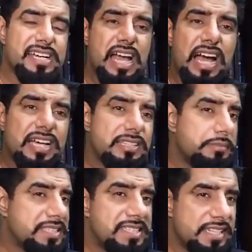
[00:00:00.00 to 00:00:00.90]
Adam
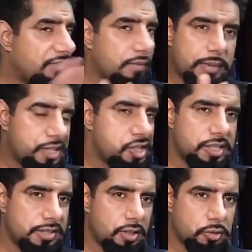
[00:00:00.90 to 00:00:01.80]
is never
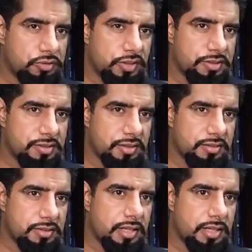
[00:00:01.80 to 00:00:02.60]
mentioned in those verses,